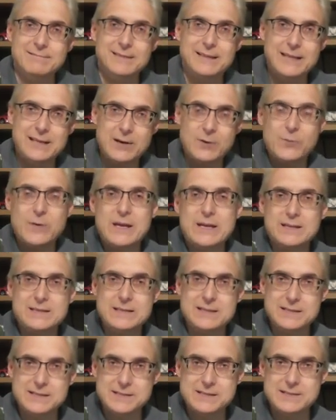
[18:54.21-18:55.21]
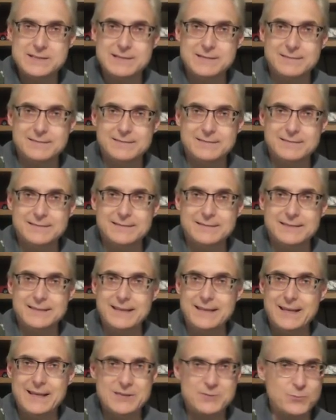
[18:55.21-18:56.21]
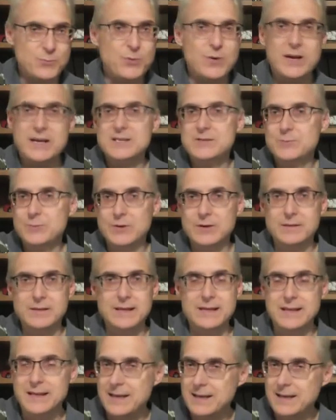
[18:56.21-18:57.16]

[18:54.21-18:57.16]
in our weakness is praiseworthy